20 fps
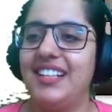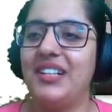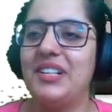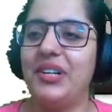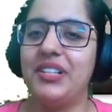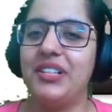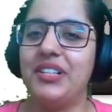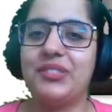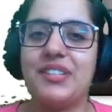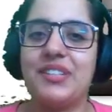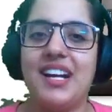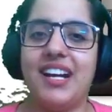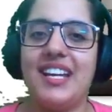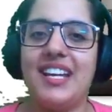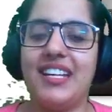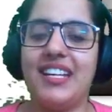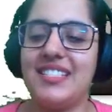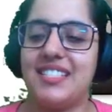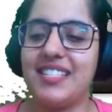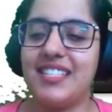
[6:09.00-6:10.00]
All
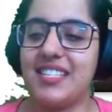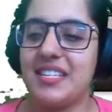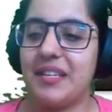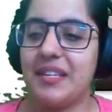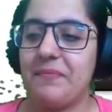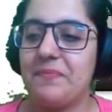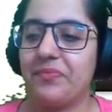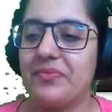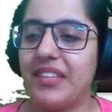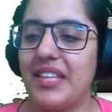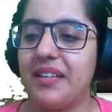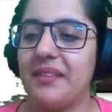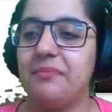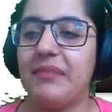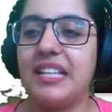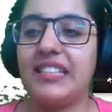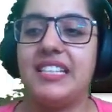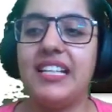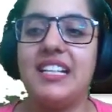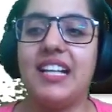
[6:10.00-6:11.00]
right.
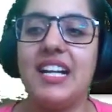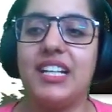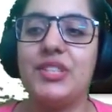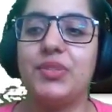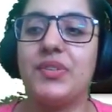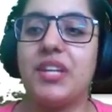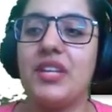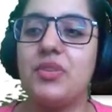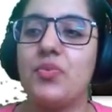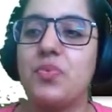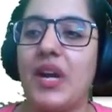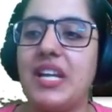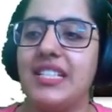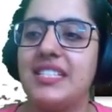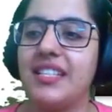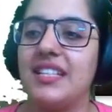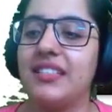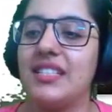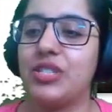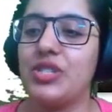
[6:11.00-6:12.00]
Matila, you can write
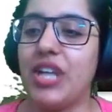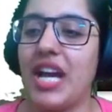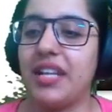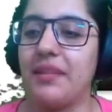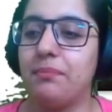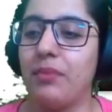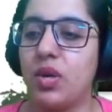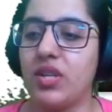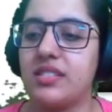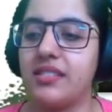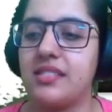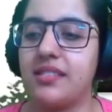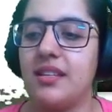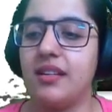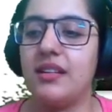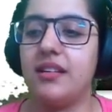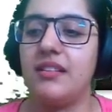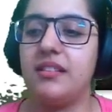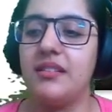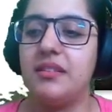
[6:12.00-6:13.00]
in the chat box
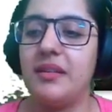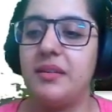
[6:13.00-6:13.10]
here.